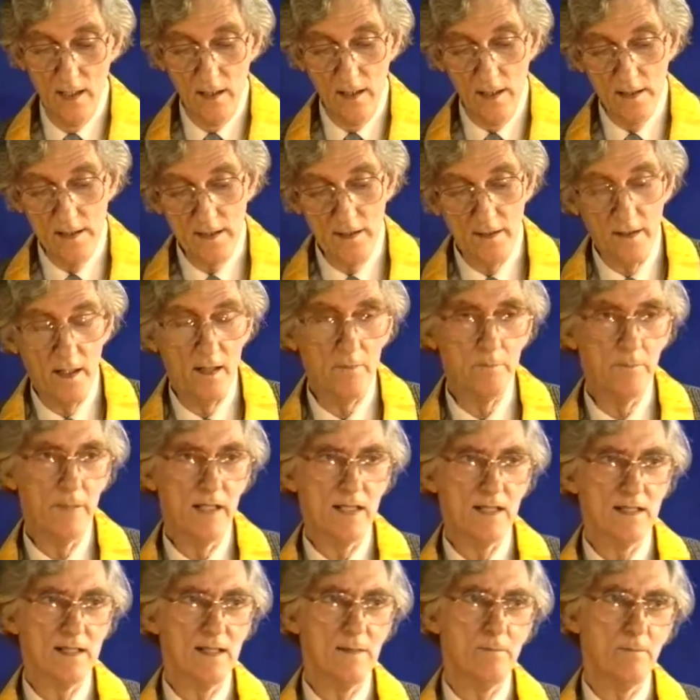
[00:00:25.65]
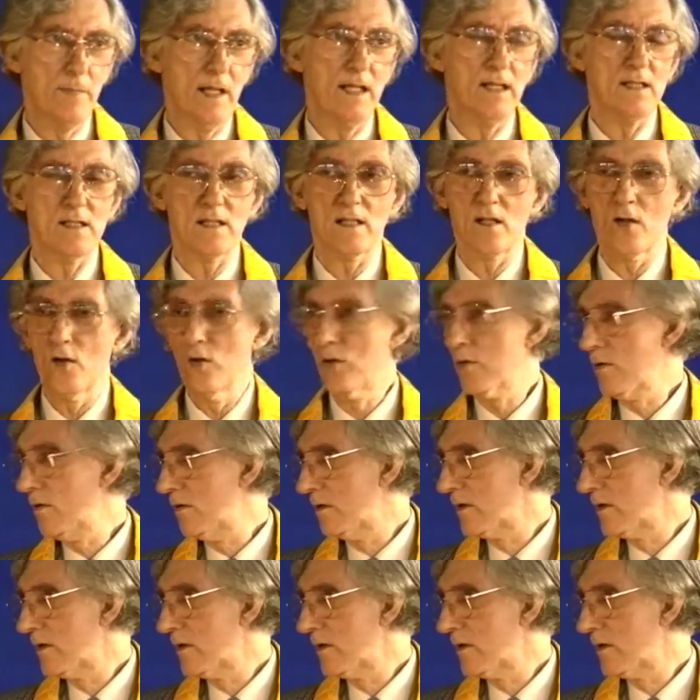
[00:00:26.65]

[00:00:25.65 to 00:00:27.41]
There's a big debate going